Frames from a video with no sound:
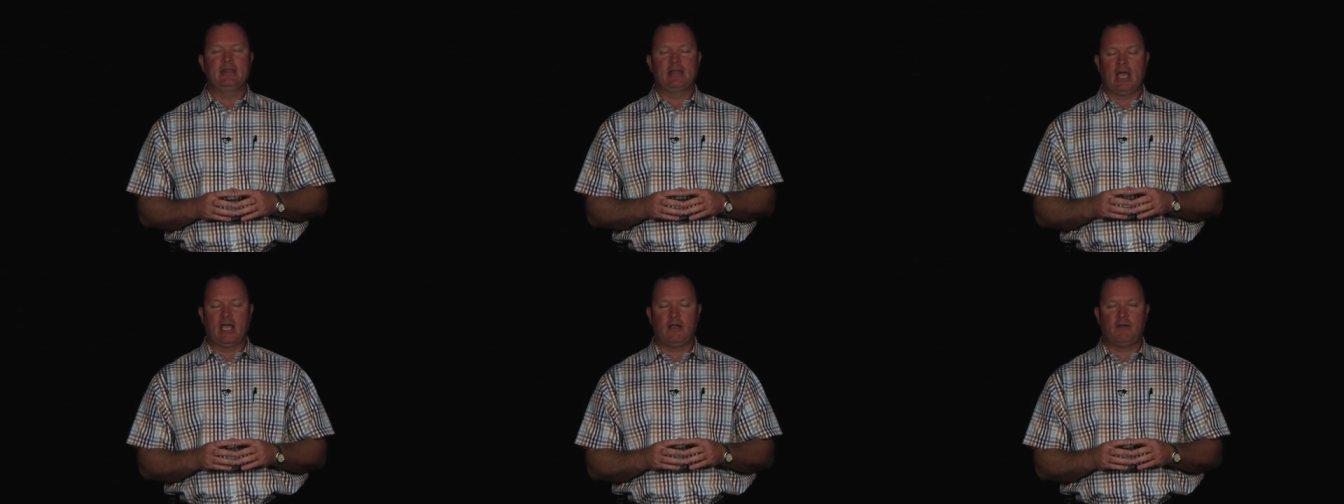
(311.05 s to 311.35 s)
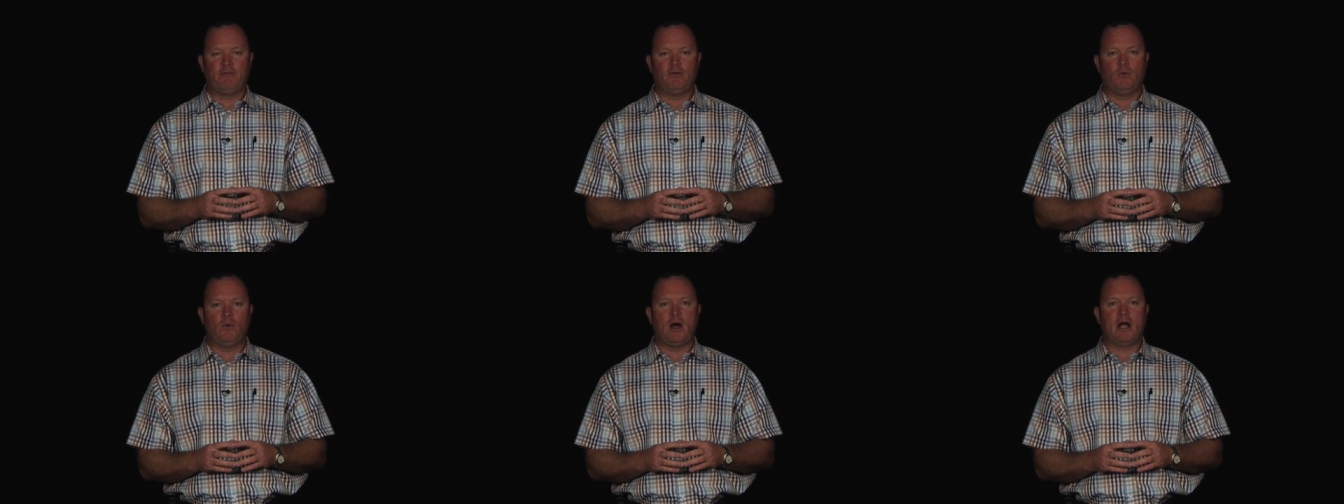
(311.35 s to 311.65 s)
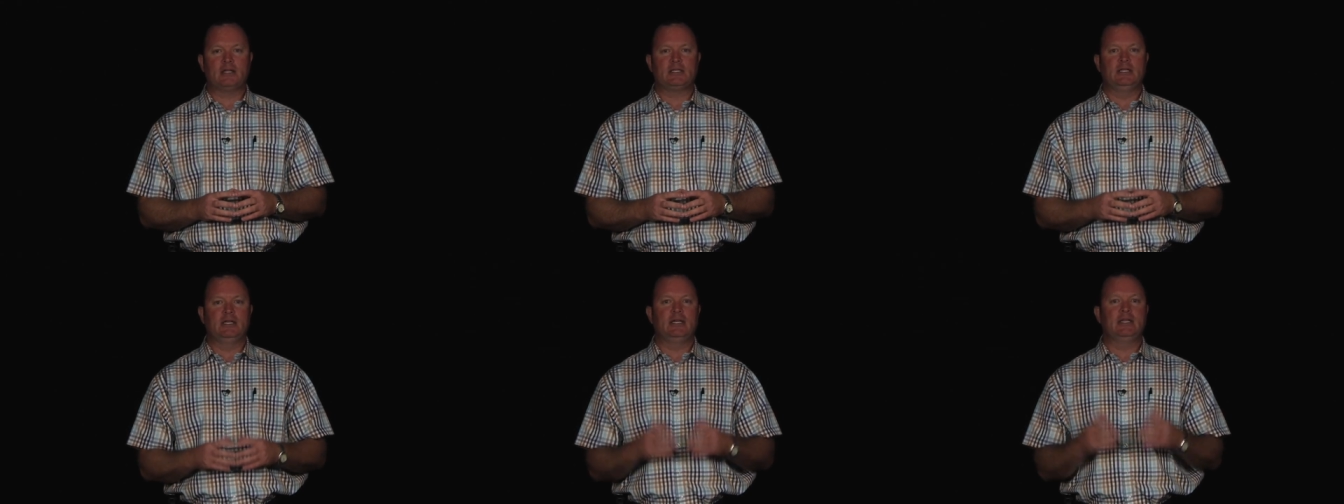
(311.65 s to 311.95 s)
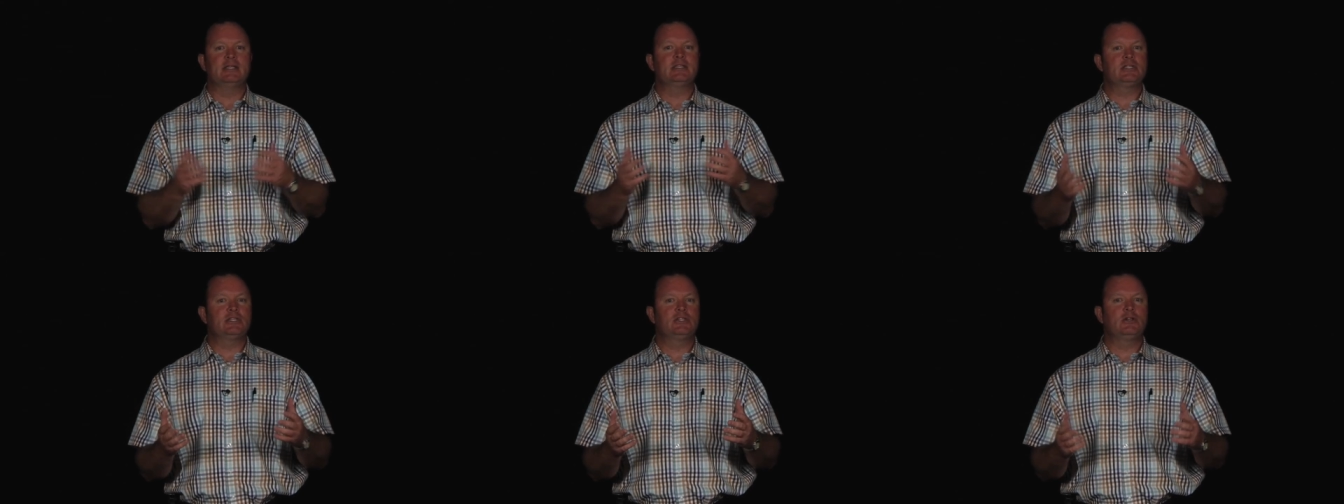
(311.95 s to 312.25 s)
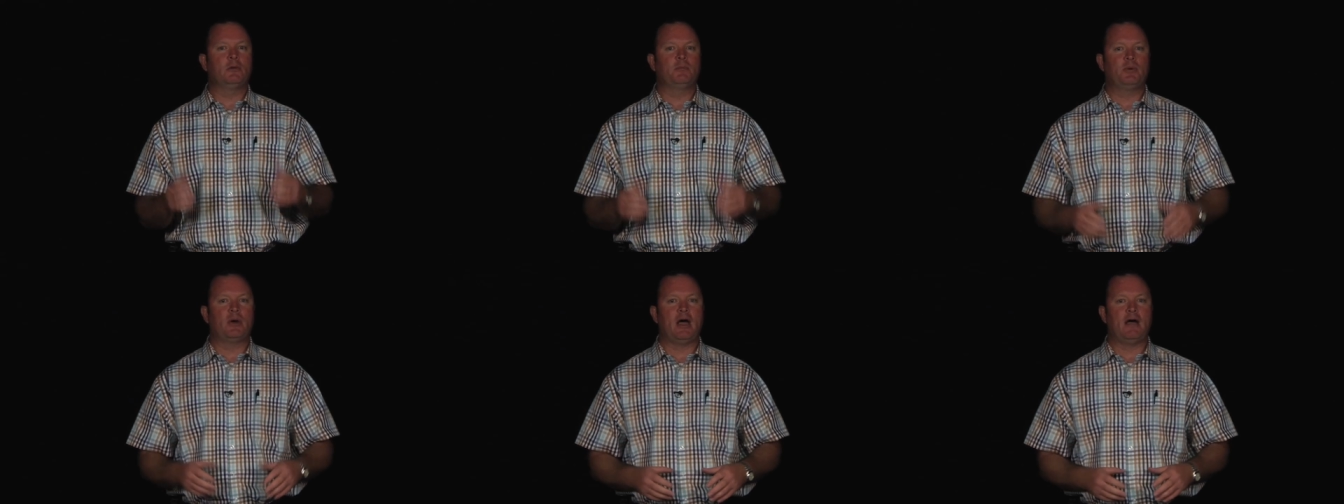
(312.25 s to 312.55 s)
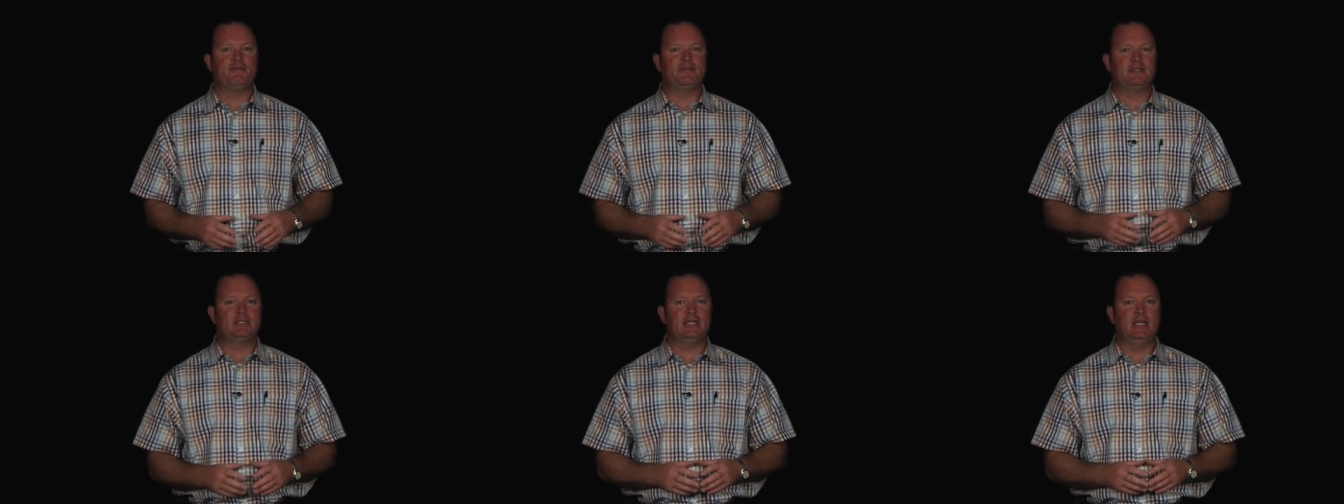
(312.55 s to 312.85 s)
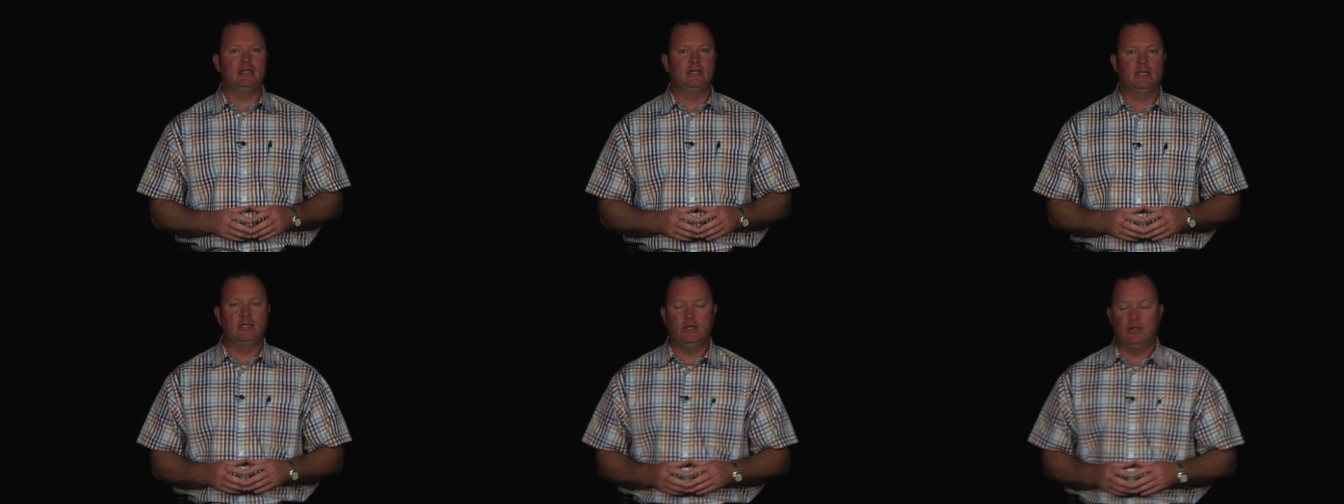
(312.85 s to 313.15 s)
Thank you for watching, and this is your
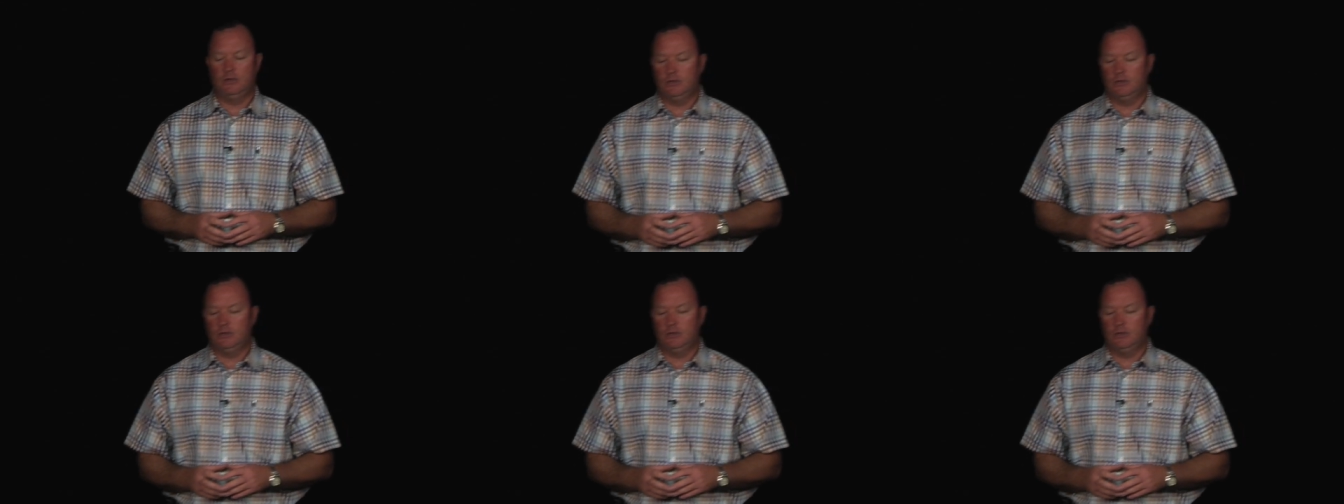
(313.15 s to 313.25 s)
prophecy in the